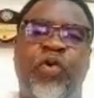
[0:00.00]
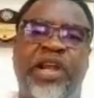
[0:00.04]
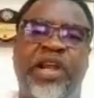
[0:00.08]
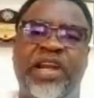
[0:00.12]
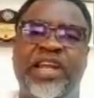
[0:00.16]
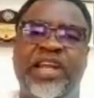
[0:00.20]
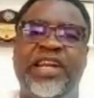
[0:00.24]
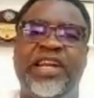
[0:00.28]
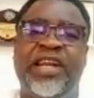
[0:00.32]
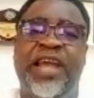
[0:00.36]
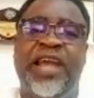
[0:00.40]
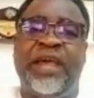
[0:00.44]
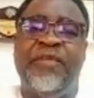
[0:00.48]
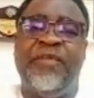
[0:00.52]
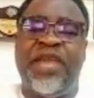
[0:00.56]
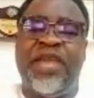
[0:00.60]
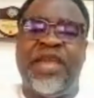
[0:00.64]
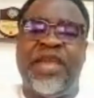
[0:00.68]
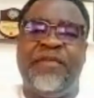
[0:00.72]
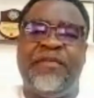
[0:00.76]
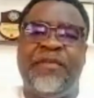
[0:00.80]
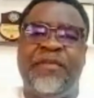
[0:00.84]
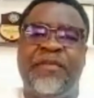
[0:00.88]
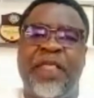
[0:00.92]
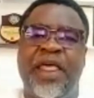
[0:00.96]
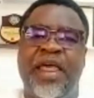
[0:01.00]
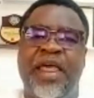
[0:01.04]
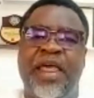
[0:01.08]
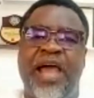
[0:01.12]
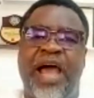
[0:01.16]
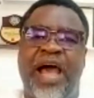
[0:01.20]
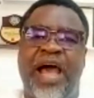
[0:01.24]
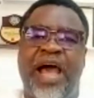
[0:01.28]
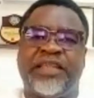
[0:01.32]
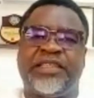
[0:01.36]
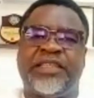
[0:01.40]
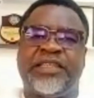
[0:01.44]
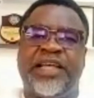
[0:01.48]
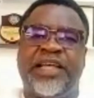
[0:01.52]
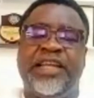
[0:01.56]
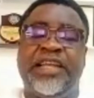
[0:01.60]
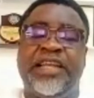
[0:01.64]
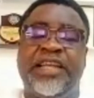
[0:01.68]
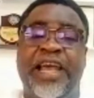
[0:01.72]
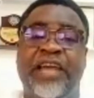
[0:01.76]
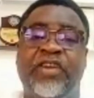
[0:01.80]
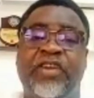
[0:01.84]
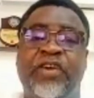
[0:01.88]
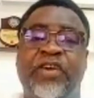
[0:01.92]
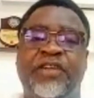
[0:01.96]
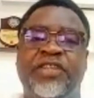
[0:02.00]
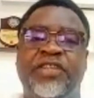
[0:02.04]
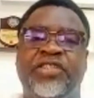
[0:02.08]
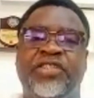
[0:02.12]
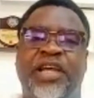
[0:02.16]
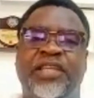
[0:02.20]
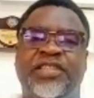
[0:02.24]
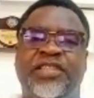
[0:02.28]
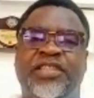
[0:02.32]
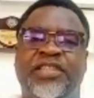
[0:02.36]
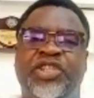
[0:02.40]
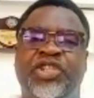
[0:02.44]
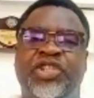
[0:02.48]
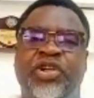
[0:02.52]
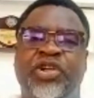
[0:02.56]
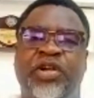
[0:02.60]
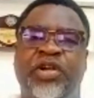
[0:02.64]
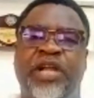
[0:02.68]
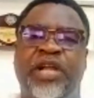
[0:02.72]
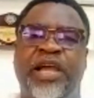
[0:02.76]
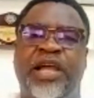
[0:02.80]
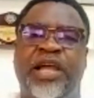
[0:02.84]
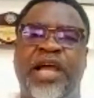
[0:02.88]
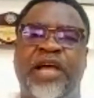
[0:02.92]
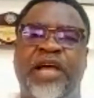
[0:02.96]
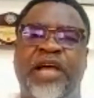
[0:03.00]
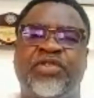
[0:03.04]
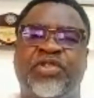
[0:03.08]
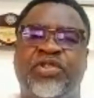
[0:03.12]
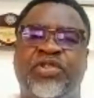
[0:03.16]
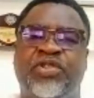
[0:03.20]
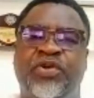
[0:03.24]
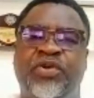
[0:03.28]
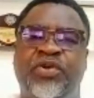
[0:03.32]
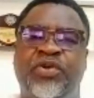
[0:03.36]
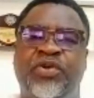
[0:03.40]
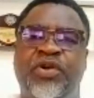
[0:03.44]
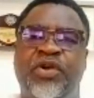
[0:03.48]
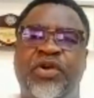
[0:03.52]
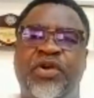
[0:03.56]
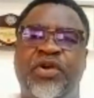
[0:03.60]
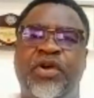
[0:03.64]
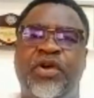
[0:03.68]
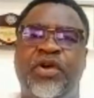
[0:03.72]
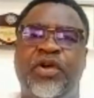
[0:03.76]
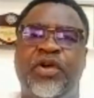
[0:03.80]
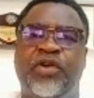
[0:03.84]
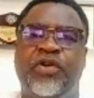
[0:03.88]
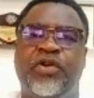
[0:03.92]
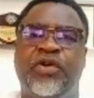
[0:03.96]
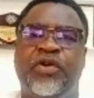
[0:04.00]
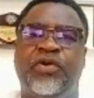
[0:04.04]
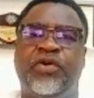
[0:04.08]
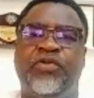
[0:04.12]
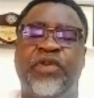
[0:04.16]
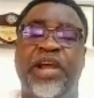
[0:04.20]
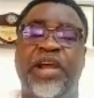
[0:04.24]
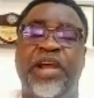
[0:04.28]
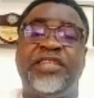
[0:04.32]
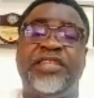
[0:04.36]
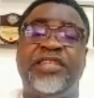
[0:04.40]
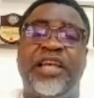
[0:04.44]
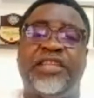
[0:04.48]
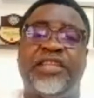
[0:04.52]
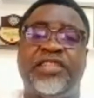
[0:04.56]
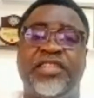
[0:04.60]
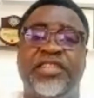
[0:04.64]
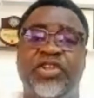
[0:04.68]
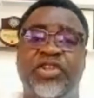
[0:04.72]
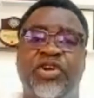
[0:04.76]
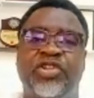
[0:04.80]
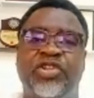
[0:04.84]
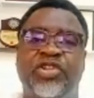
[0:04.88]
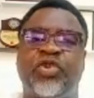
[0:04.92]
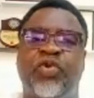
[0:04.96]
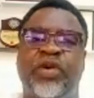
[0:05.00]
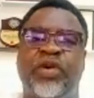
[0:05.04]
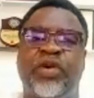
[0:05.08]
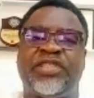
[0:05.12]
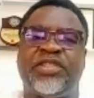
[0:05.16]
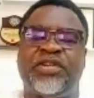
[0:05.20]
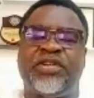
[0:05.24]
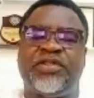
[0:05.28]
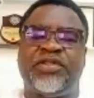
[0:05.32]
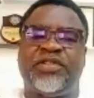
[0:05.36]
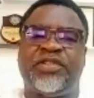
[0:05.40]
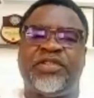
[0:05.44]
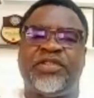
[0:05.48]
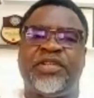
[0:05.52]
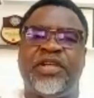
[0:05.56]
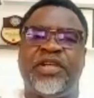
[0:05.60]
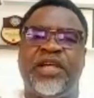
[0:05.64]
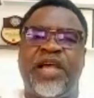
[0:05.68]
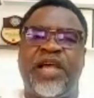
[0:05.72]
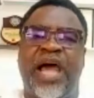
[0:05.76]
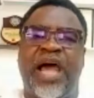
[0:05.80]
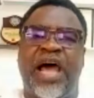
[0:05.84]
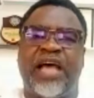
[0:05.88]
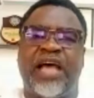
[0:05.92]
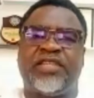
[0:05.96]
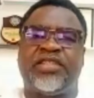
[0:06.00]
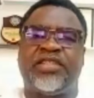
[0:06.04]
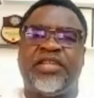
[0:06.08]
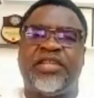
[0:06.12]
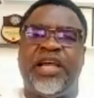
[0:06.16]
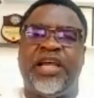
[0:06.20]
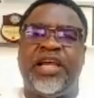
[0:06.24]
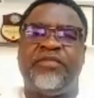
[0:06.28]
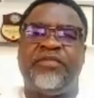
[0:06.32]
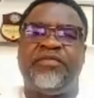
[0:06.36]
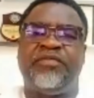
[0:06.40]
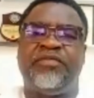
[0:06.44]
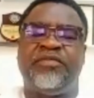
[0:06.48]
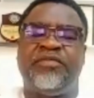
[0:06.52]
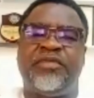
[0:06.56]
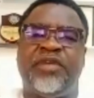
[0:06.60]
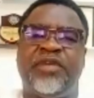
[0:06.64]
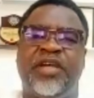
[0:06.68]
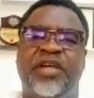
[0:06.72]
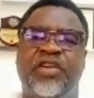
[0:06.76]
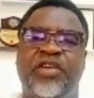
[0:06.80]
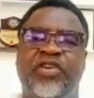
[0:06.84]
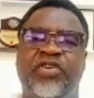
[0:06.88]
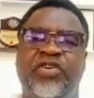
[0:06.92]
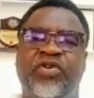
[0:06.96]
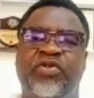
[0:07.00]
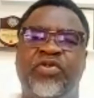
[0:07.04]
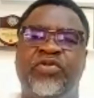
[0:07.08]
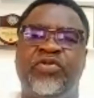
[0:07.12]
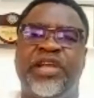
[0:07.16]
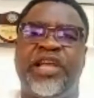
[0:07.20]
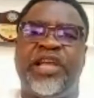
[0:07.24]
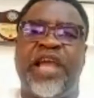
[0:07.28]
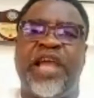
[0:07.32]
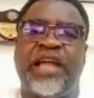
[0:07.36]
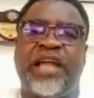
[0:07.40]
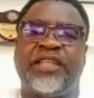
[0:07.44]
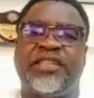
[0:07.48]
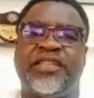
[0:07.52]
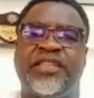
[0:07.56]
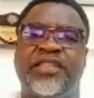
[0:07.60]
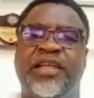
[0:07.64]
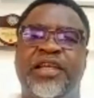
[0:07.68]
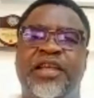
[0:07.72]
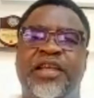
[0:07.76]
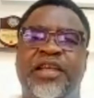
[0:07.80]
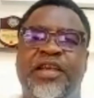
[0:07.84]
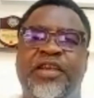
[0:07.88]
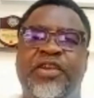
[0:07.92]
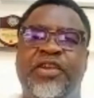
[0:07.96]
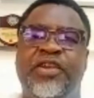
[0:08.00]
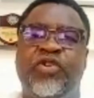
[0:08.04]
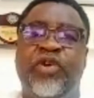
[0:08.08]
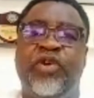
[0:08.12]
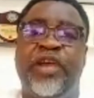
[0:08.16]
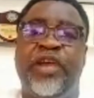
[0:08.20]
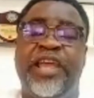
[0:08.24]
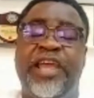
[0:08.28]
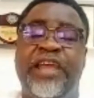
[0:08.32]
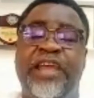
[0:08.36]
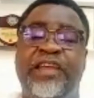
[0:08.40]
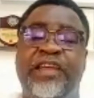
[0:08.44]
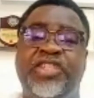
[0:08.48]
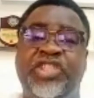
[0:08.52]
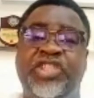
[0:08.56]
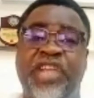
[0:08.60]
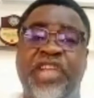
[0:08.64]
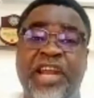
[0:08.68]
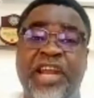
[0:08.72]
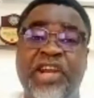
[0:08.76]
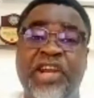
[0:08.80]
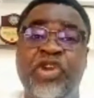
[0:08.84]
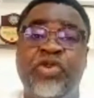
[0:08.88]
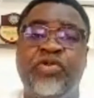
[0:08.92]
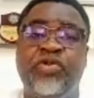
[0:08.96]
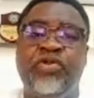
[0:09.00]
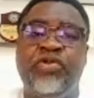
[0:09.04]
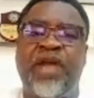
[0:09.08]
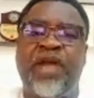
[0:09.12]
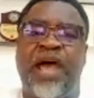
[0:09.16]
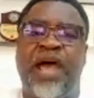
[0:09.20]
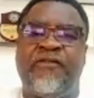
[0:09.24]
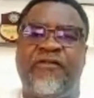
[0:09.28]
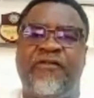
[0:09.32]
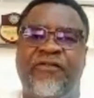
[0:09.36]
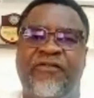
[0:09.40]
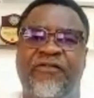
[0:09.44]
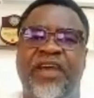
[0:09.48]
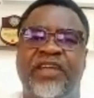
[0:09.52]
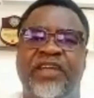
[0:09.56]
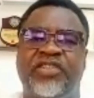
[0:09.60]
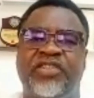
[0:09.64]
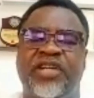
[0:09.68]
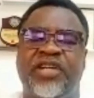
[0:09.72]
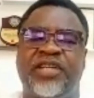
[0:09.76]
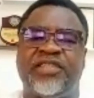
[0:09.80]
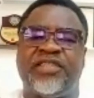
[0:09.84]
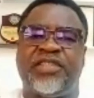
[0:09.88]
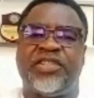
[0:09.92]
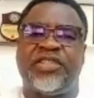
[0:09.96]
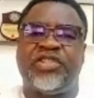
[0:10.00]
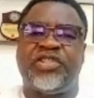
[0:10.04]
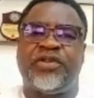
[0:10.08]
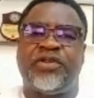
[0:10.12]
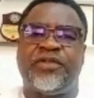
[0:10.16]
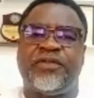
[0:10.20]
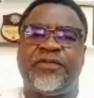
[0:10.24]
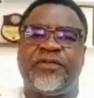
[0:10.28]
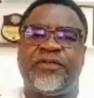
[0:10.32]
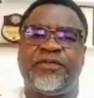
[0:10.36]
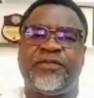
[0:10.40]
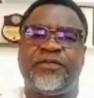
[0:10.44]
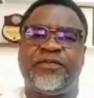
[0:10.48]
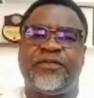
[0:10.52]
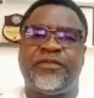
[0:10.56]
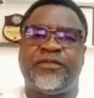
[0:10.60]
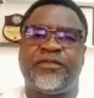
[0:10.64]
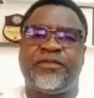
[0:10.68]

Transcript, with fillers: to quickly name him as the head of the Transition Council, raise a serious question as, regards, a genuine and fair transition.